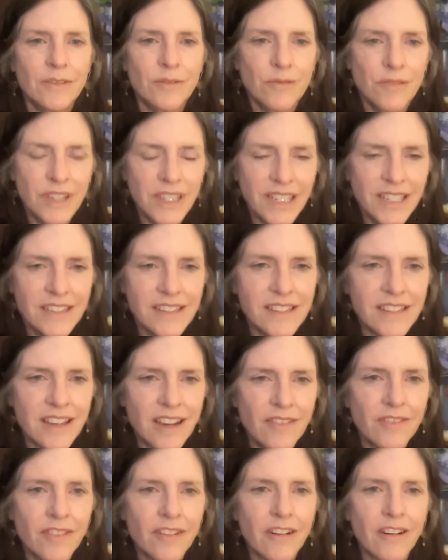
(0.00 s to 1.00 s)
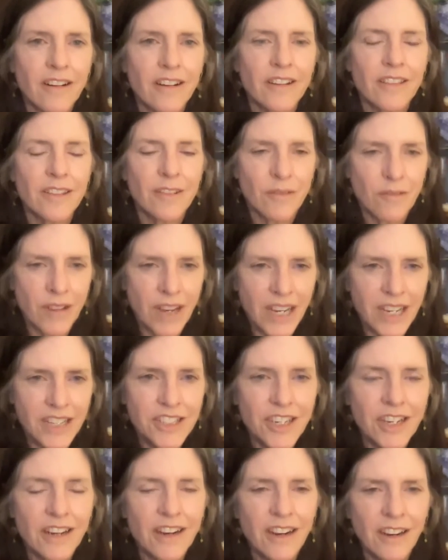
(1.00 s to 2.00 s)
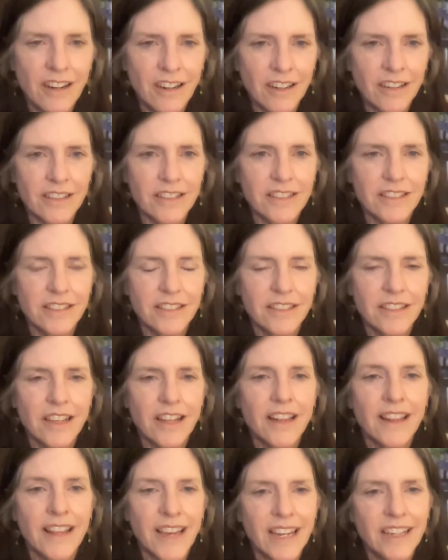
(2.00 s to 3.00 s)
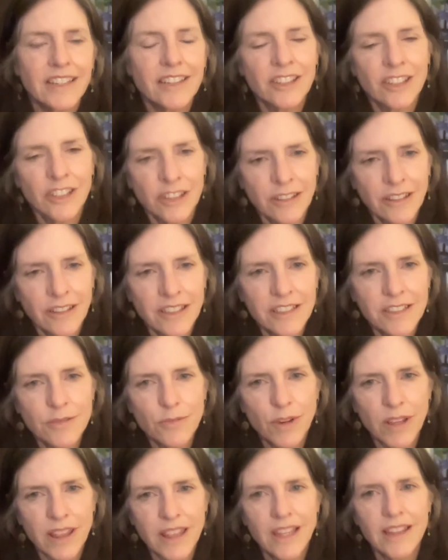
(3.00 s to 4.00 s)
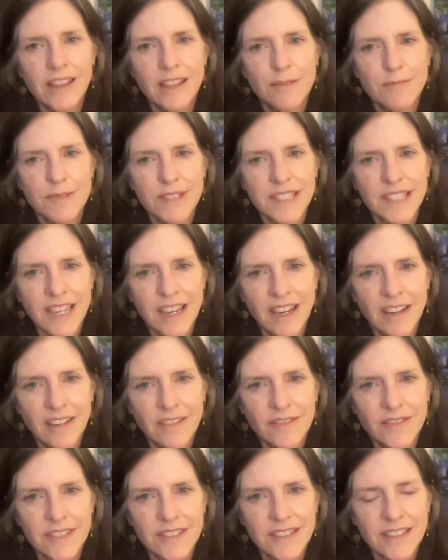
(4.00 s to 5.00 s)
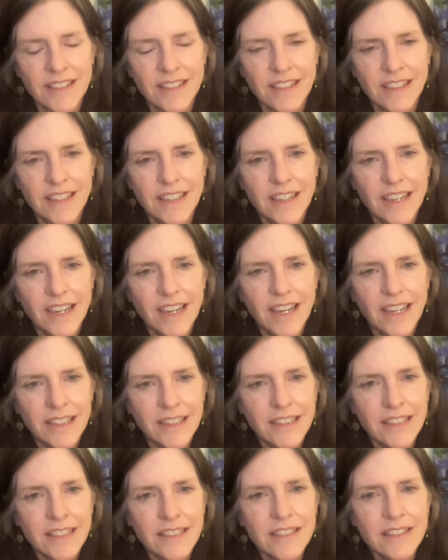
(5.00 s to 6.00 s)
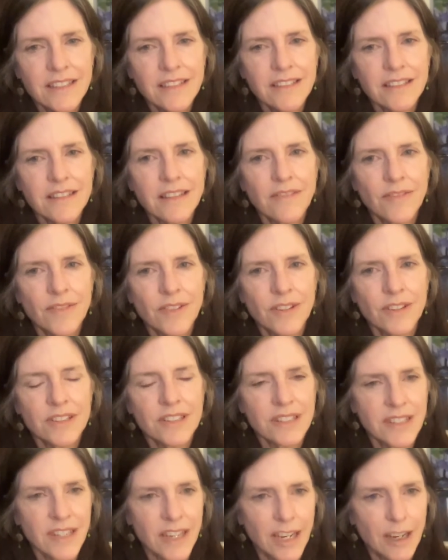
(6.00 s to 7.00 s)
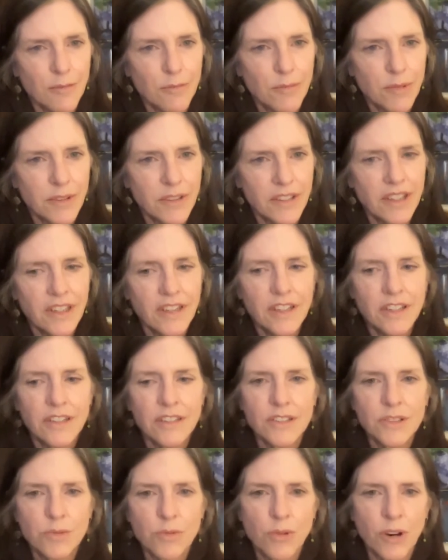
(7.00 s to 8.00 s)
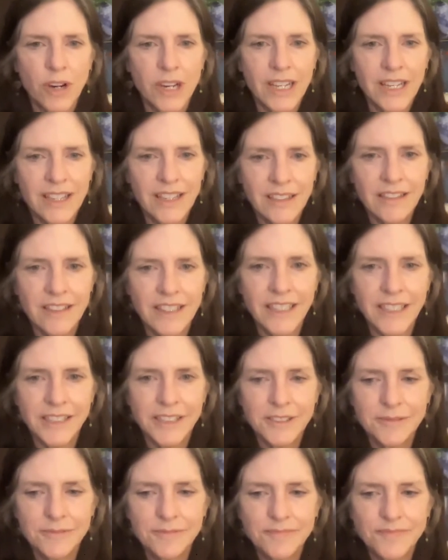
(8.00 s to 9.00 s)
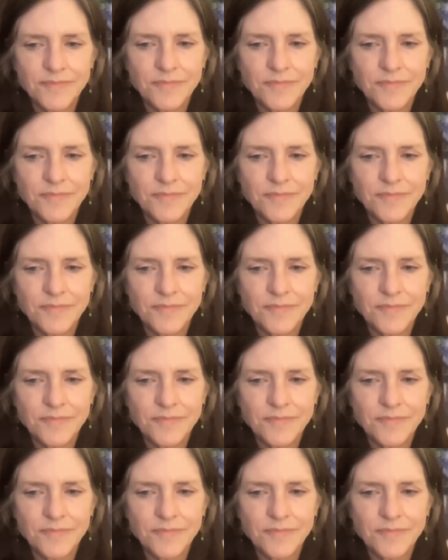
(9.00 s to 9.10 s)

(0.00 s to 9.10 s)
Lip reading: rediscover the raging heart, that courage within themselves. And this is the first step toward healing.